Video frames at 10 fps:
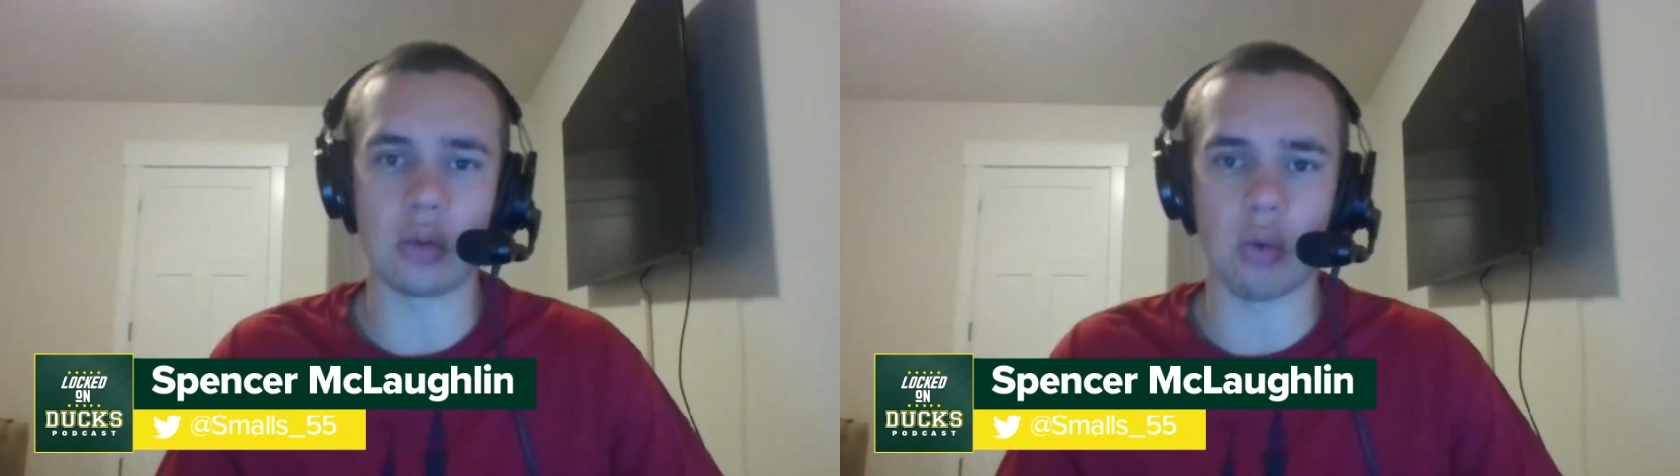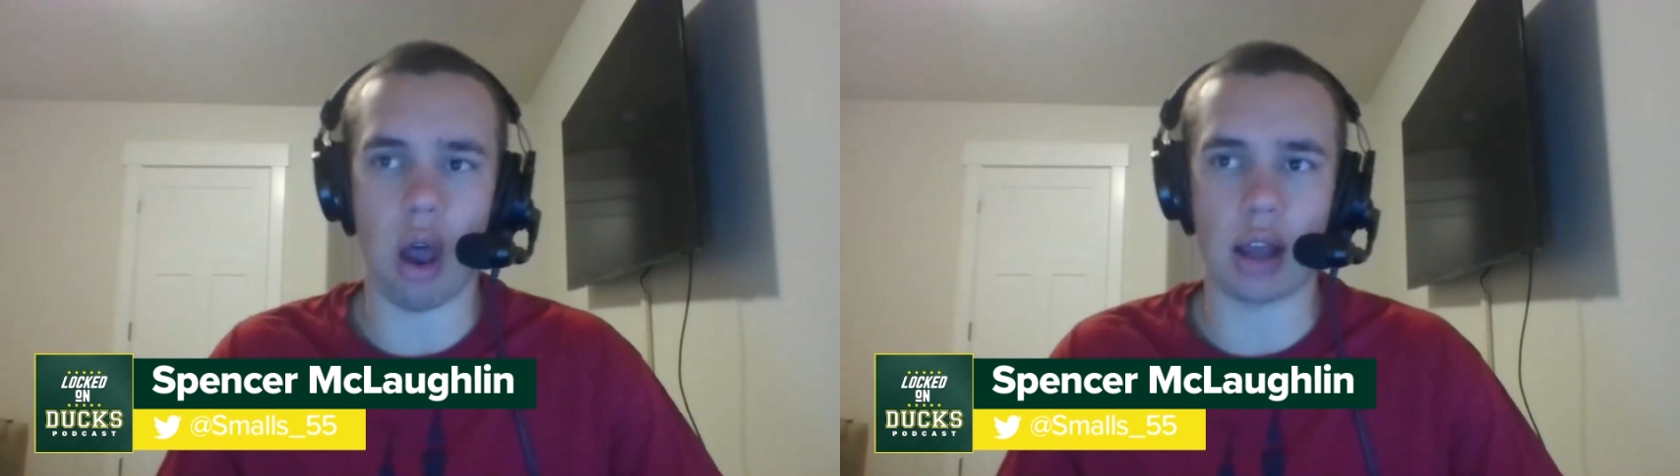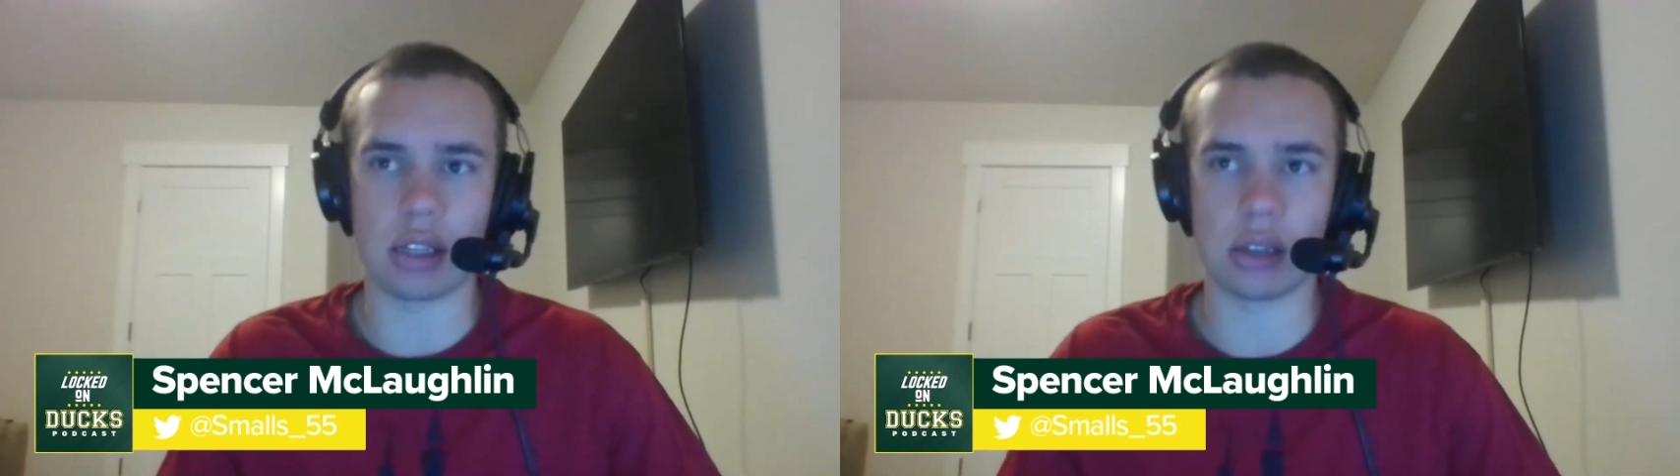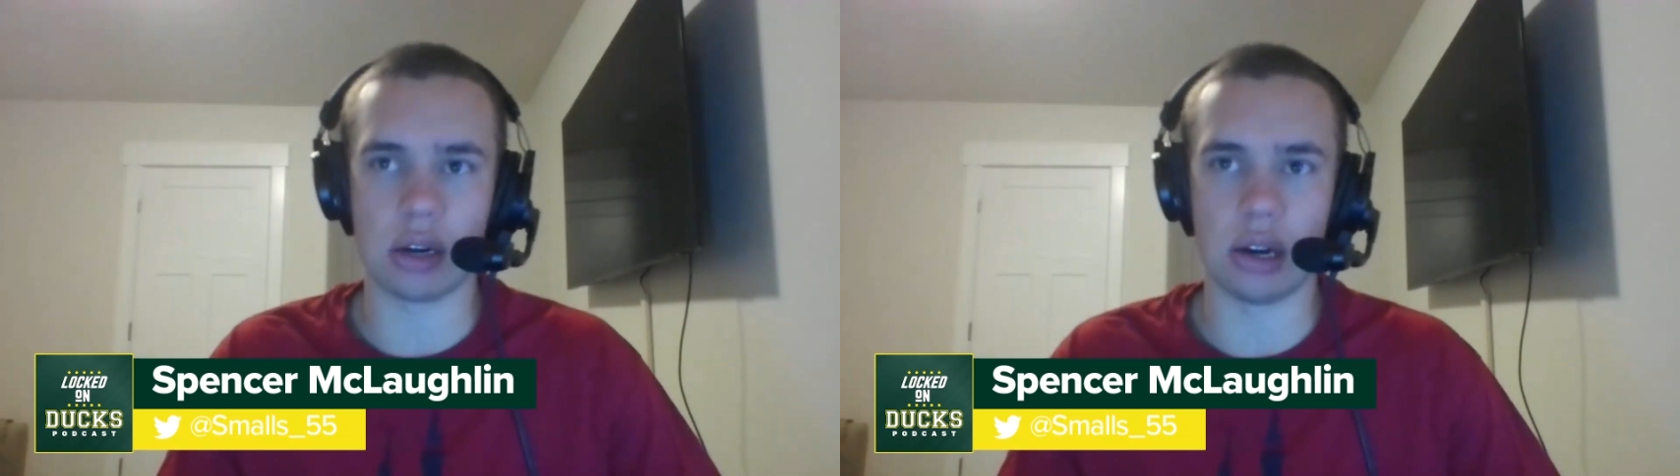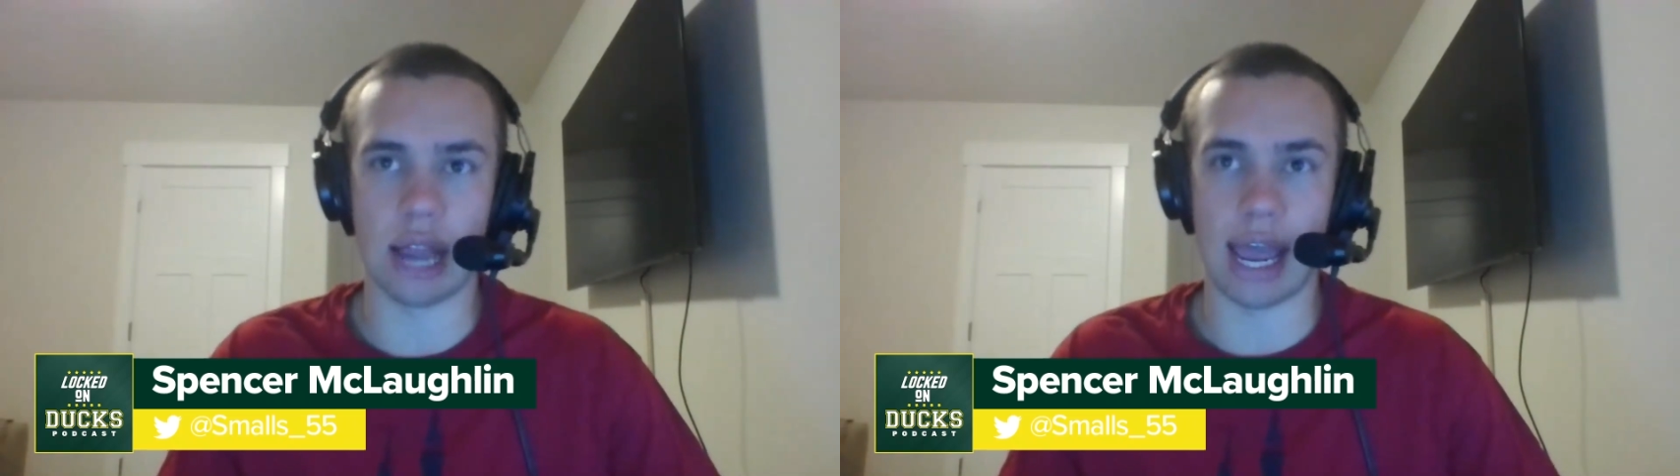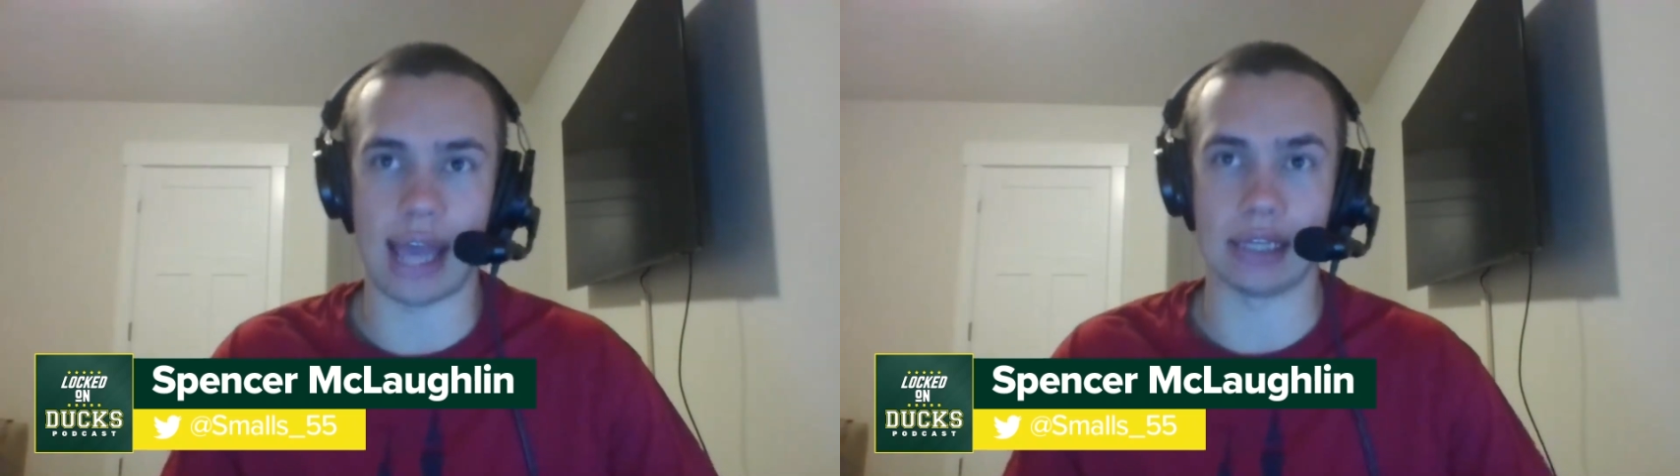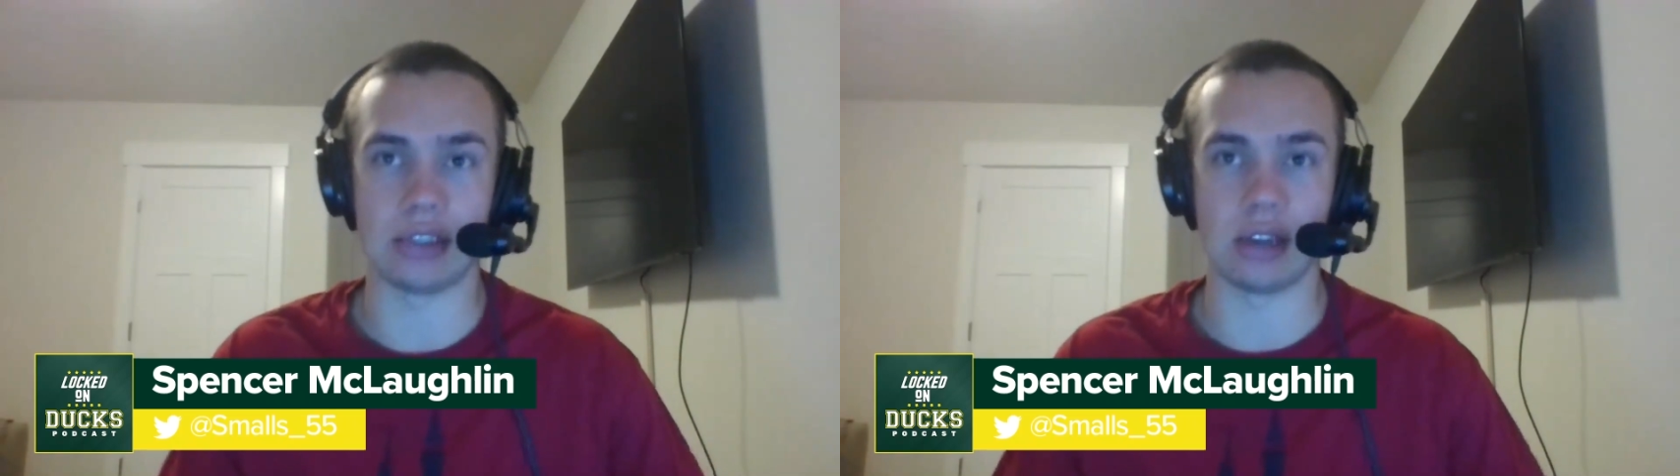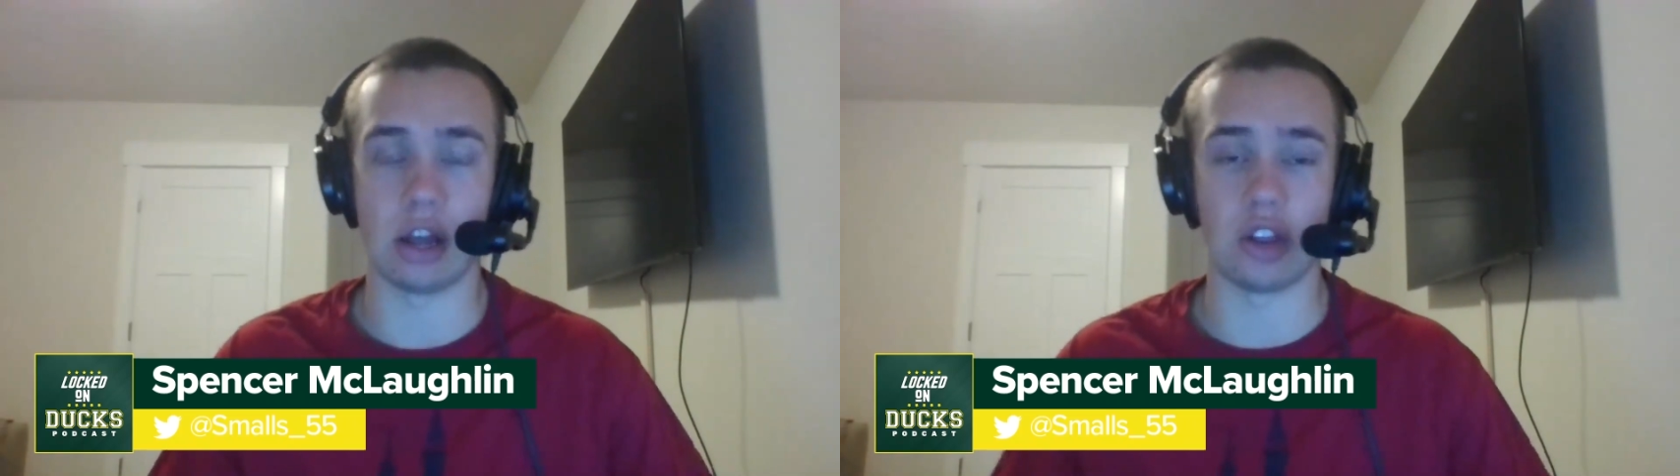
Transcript: the roster has